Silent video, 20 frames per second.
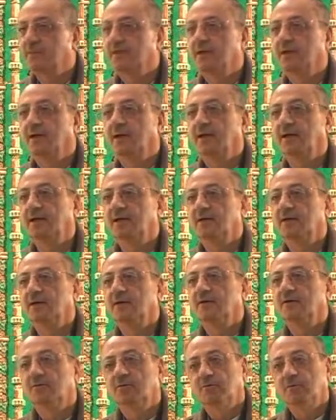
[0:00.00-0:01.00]

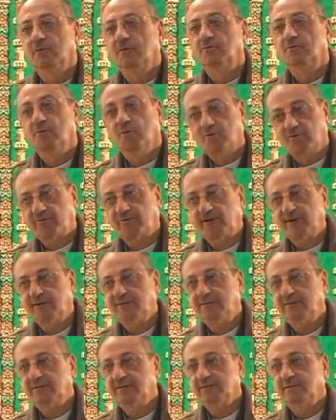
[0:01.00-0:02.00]
Mufrad,
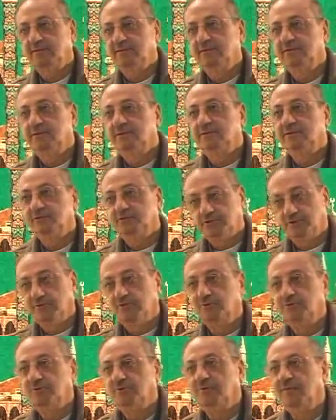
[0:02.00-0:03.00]
shibu
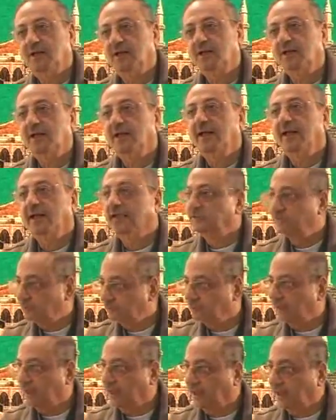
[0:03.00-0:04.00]
jumla, and
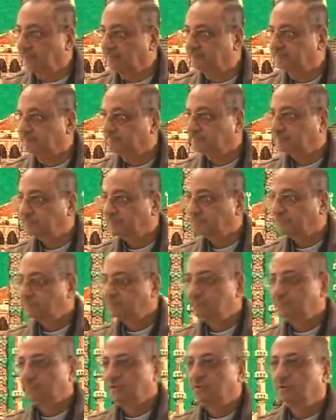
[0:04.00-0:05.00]
jumla.
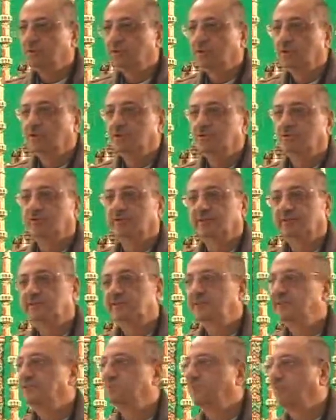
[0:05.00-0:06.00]
So is
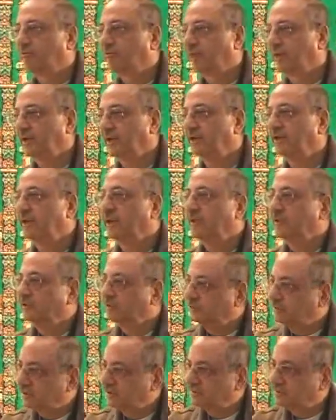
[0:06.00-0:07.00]
this mufrad? You
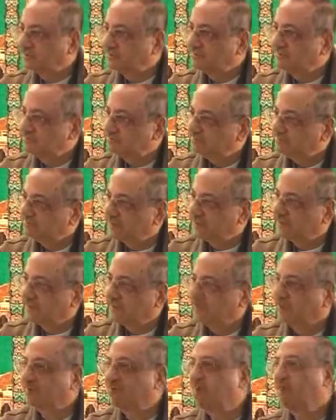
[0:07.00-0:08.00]
just make a
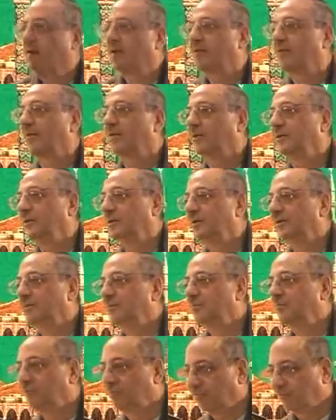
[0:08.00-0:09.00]
tick mark on
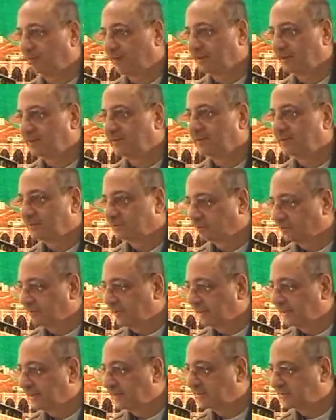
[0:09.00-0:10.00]
mufrad to
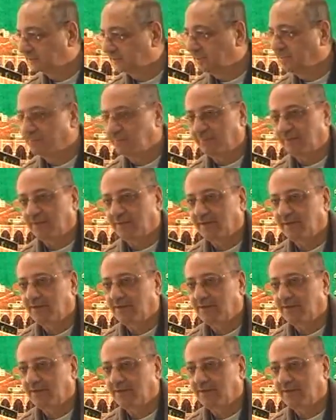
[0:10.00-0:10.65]
make it simple.